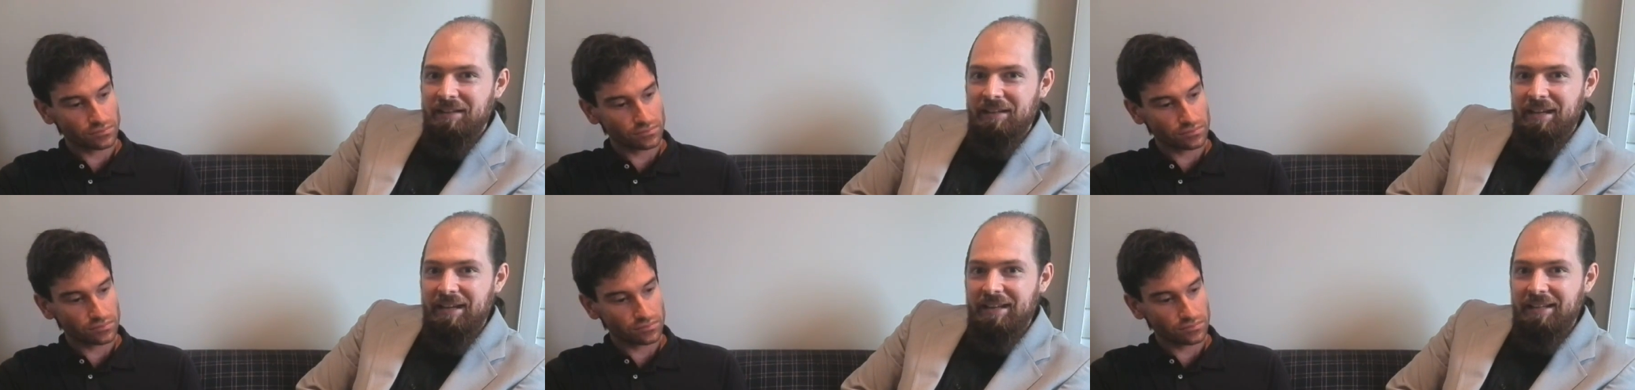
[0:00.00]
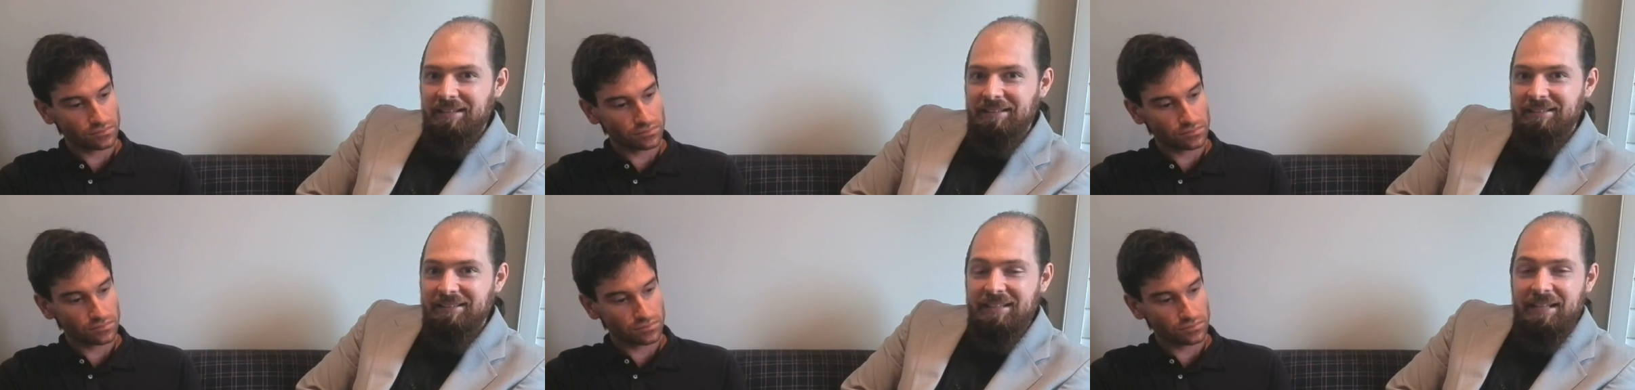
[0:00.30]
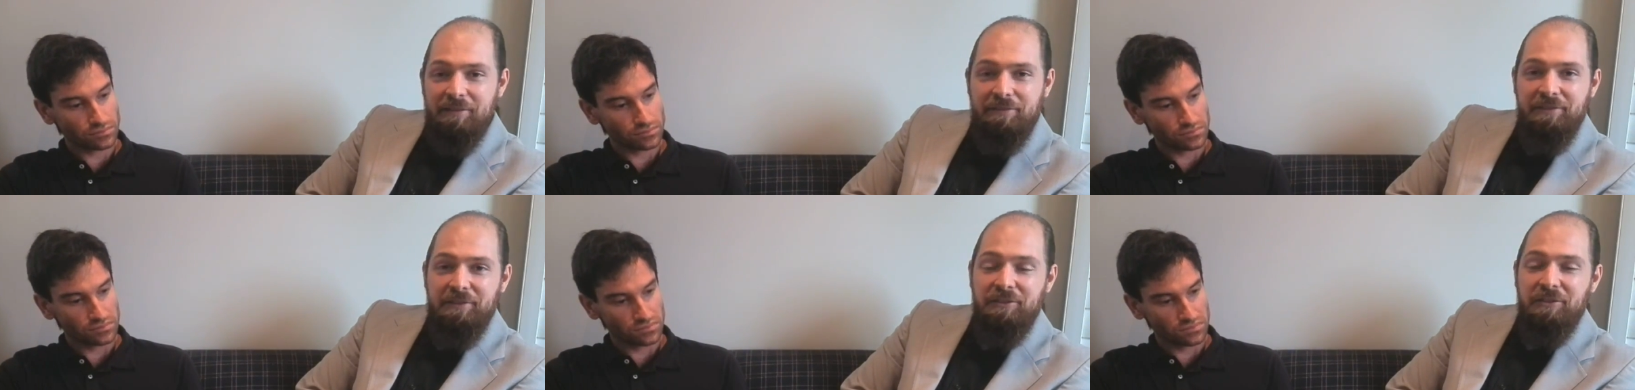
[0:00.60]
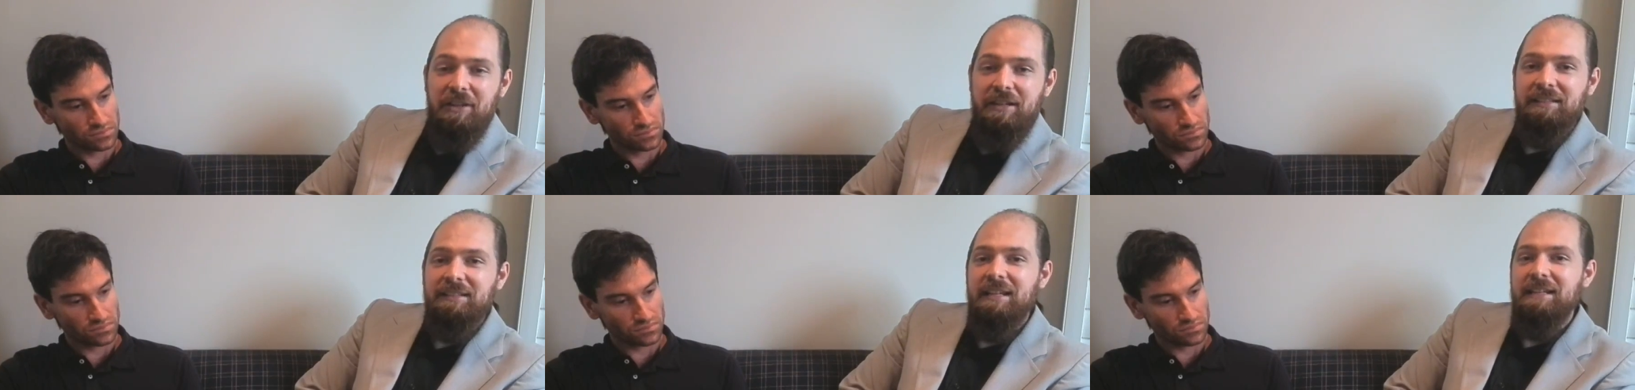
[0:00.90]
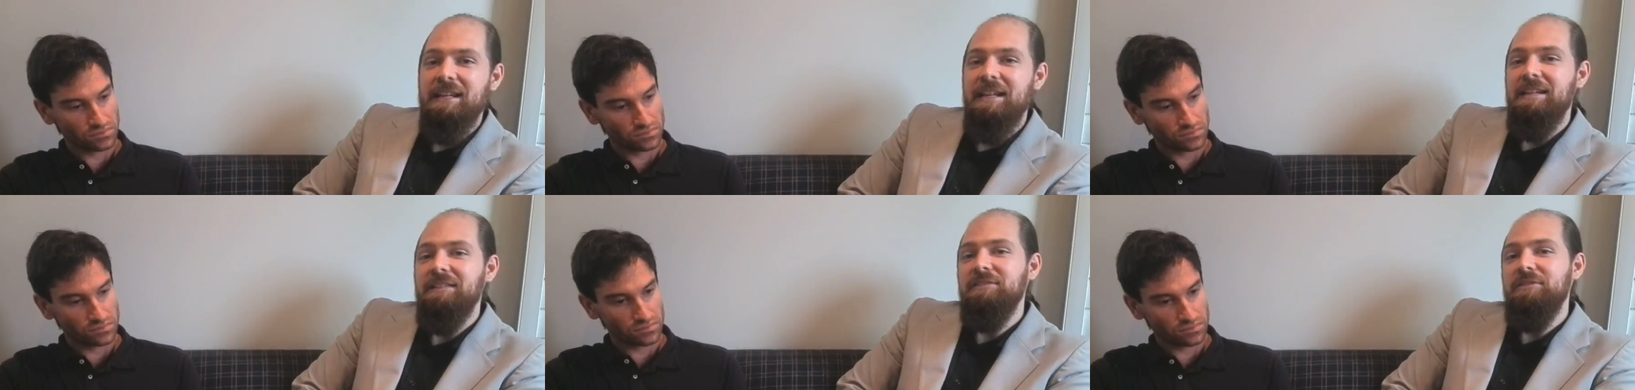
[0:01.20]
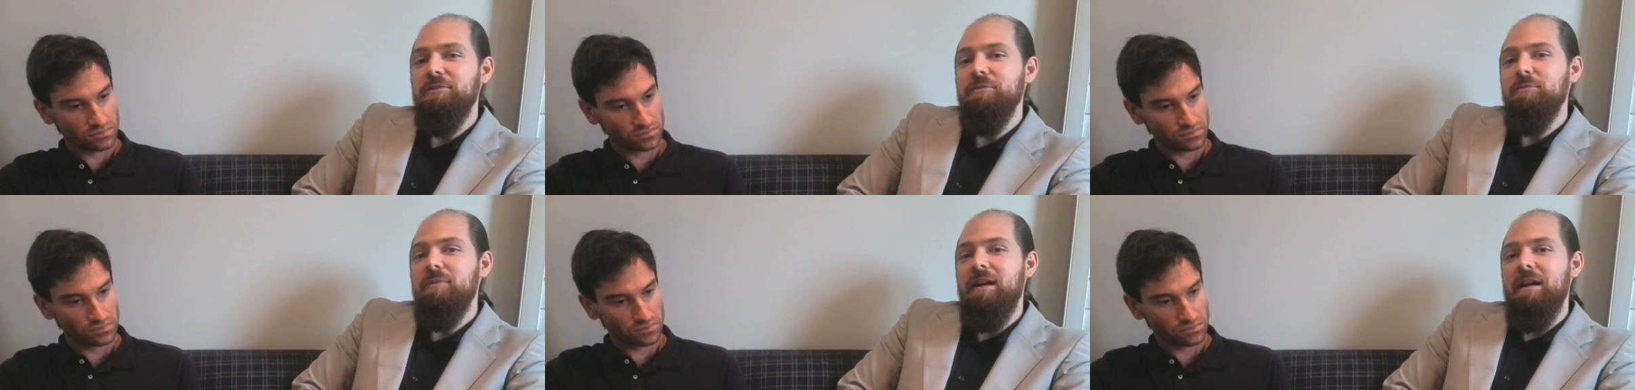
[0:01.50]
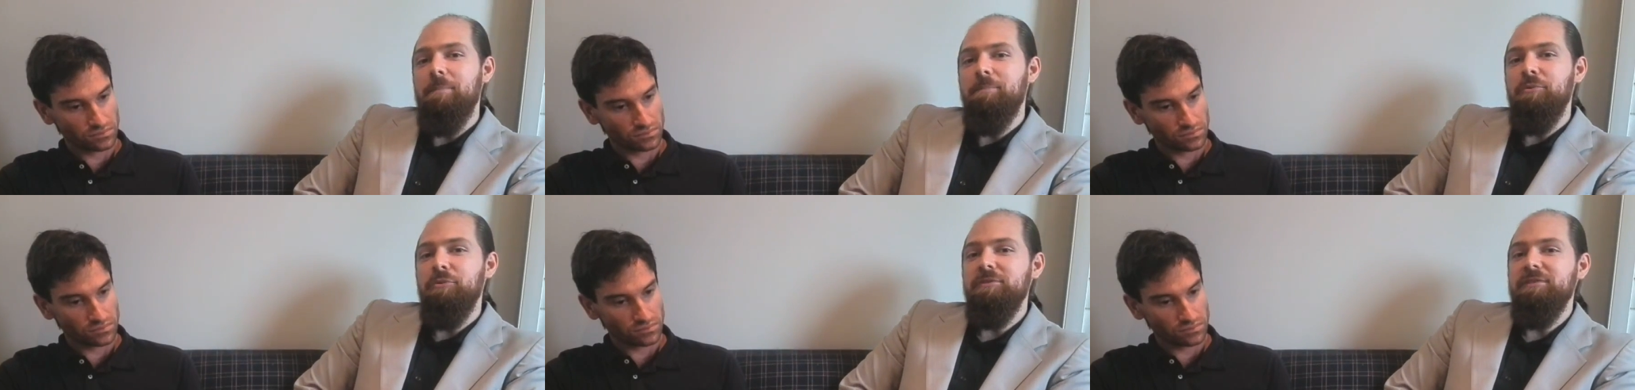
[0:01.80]
Speaker 1: and they feel like they need to
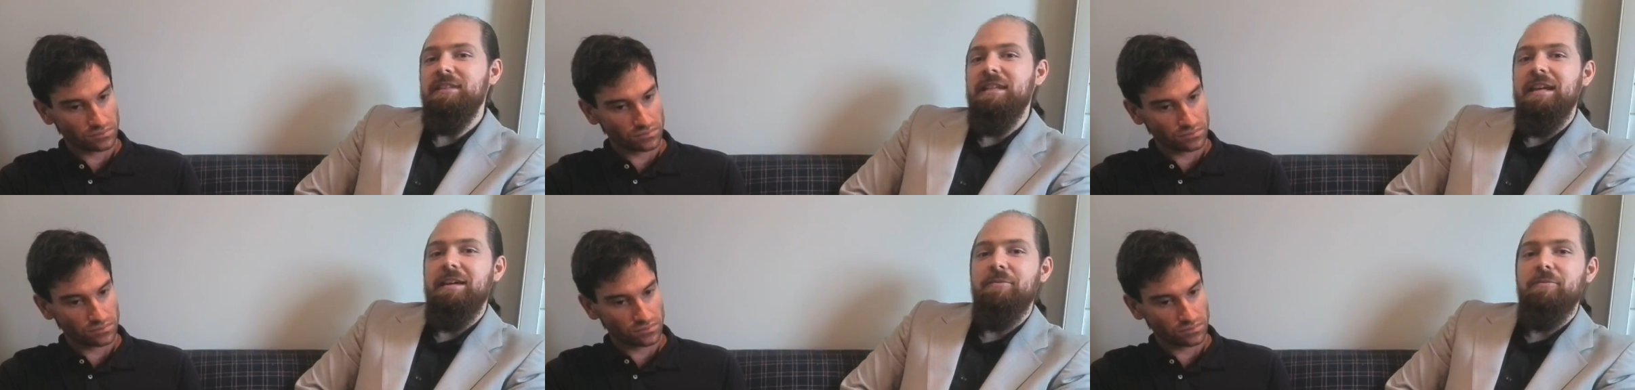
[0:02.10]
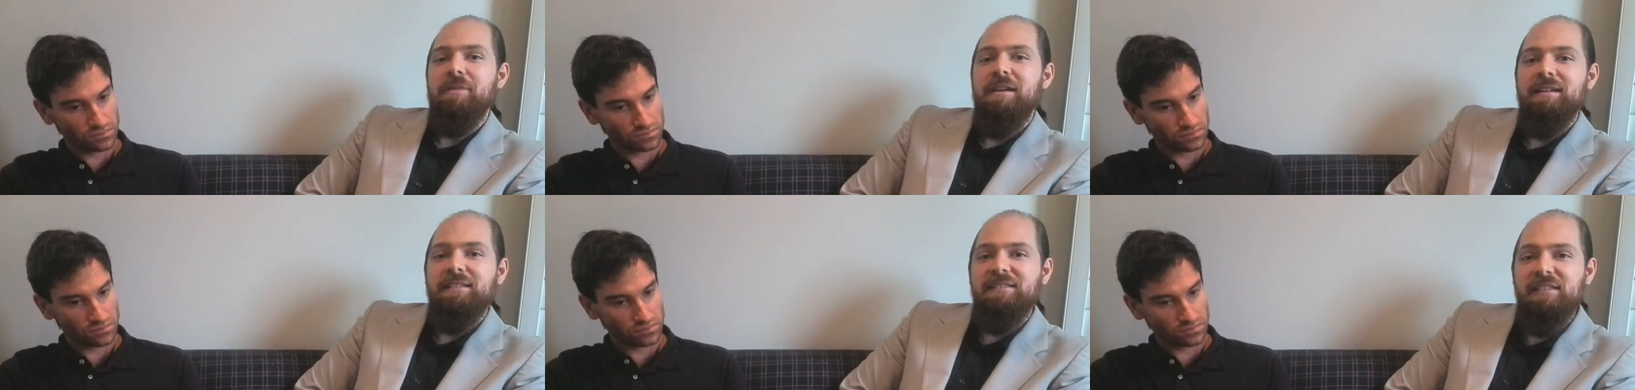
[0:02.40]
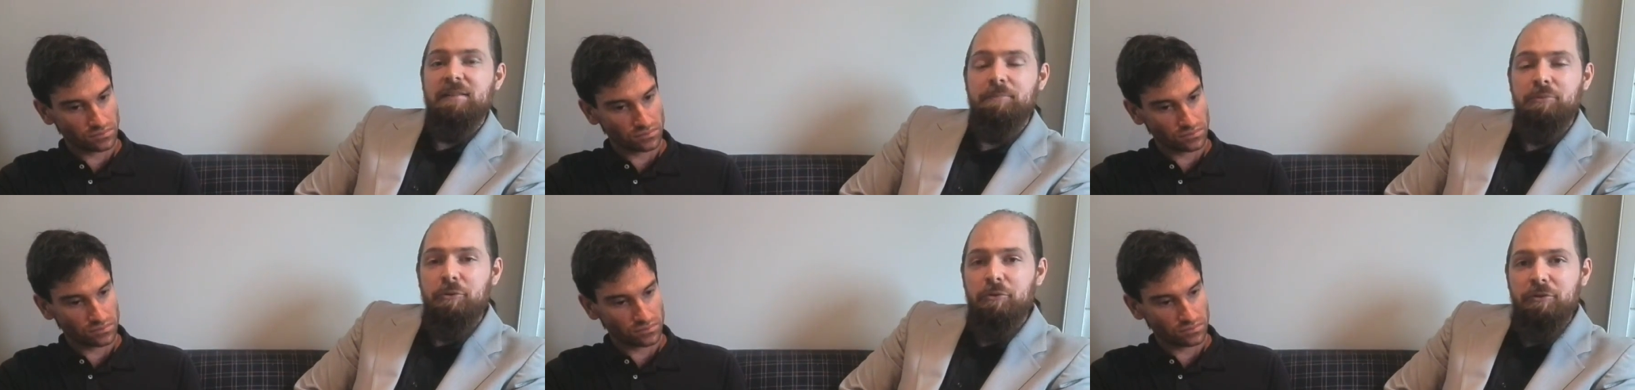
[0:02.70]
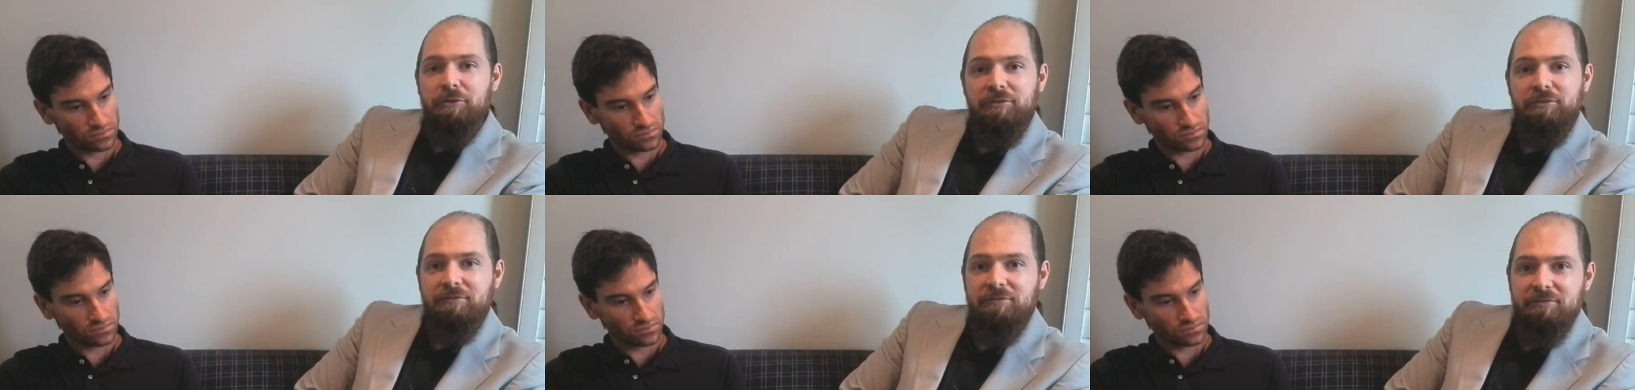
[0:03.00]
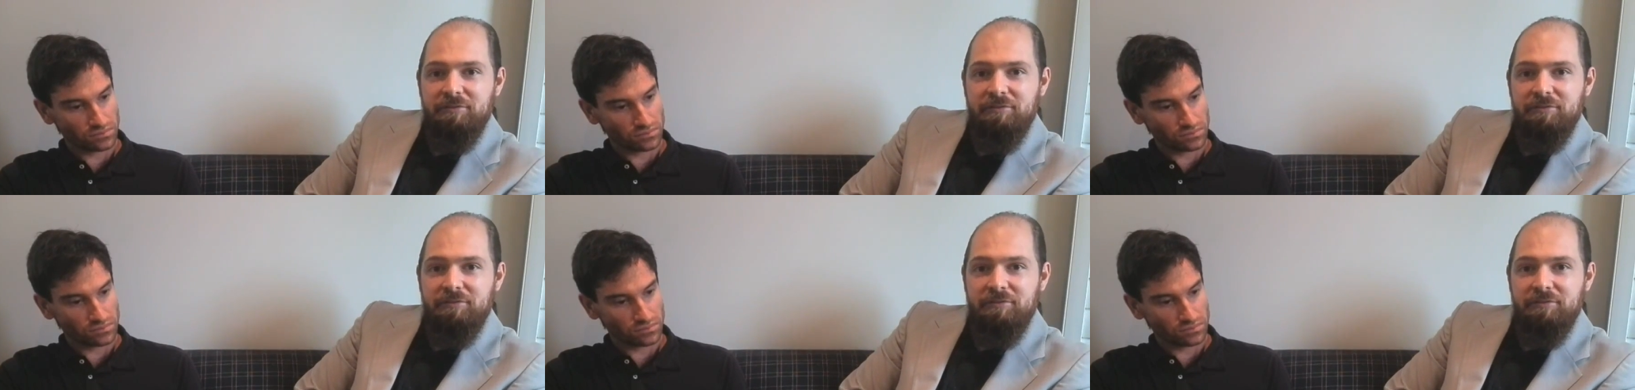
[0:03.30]
uh, put their uh, support